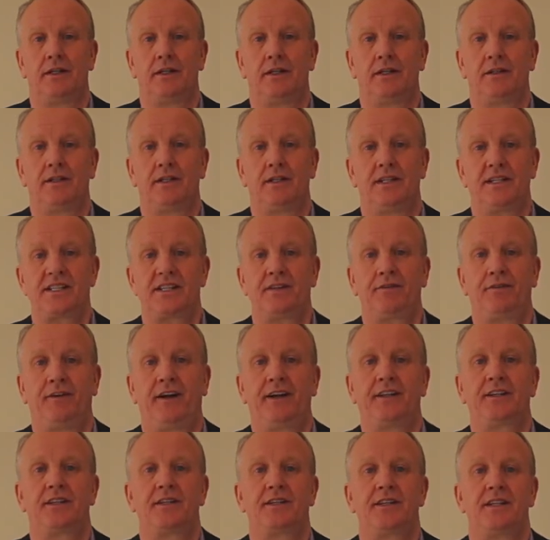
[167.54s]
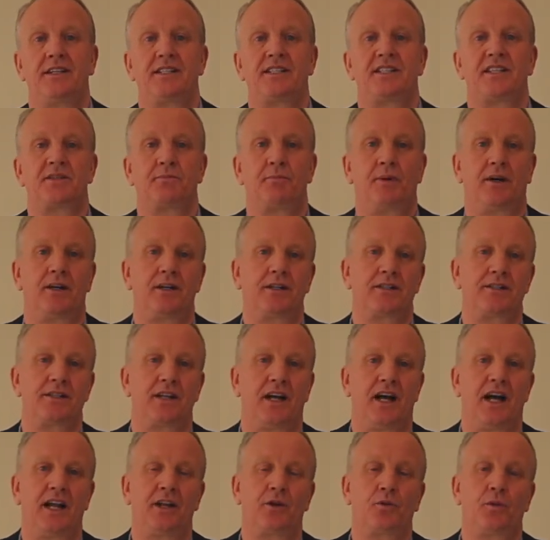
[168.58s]
The disinfectant is dispersed
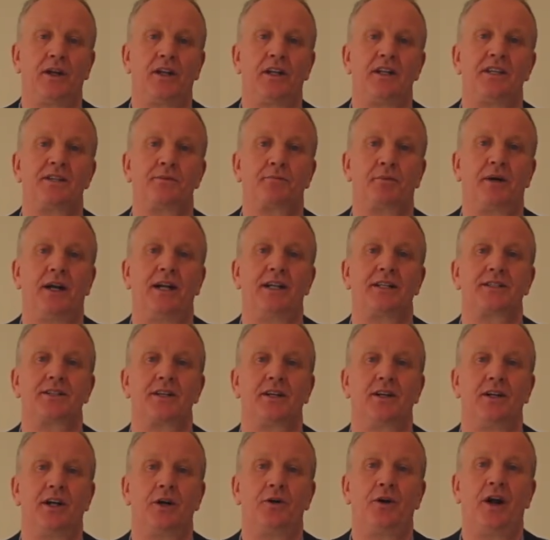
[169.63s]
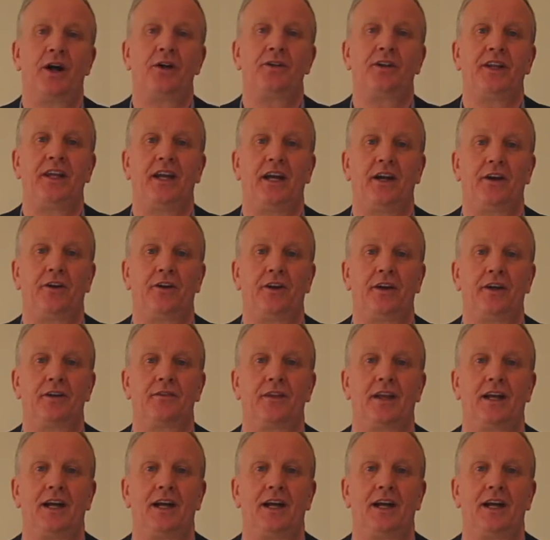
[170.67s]
and quickly spreads around the area